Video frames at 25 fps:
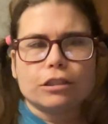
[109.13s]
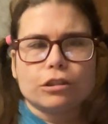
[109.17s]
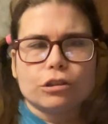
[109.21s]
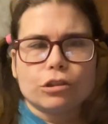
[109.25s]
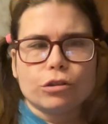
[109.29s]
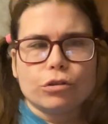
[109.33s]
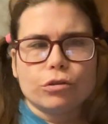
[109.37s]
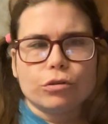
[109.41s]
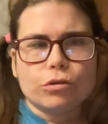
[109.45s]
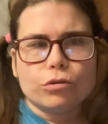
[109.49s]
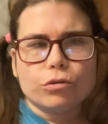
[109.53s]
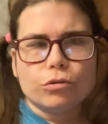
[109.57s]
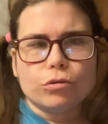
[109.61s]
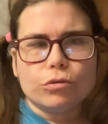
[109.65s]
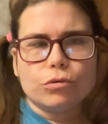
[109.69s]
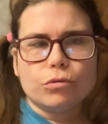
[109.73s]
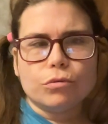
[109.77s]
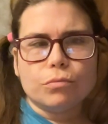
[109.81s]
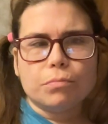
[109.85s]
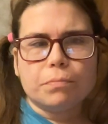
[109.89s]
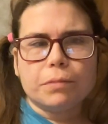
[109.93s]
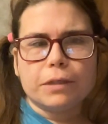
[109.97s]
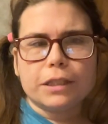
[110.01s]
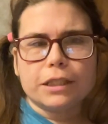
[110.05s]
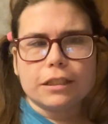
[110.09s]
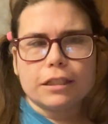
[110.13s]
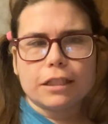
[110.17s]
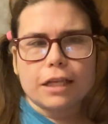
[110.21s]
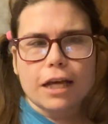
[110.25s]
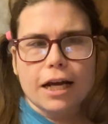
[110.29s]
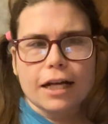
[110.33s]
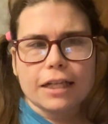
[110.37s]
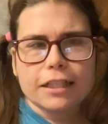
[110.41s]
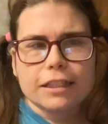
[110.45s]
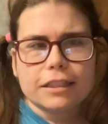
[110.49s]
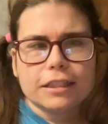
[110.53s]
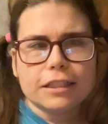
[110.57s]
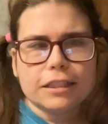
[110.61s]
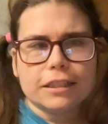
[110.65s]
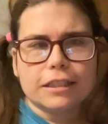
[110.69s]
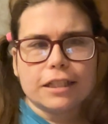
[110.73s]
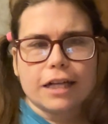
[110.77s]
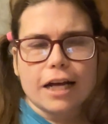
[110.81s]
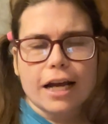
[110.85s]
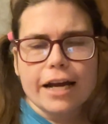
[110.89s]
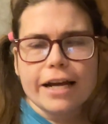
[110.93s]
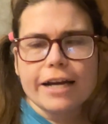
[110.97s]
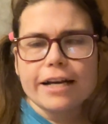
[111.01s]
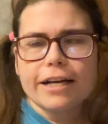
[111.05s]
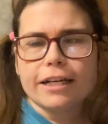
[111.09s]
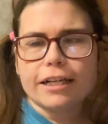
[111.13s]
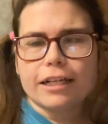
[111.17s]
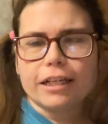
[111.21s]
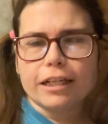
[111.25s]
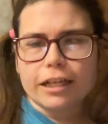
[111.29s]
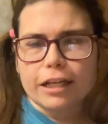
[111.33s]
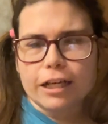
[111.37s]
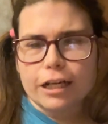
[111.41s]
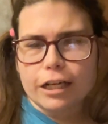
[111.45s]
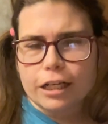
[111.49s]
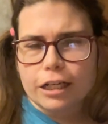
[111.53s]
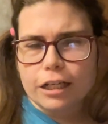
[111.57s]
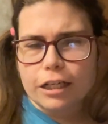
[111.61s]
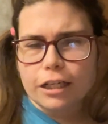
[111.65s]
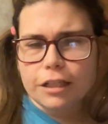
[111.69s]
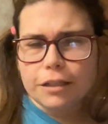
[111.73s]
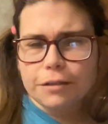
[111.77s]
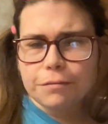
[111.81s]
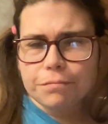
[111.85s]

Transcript: to protect your area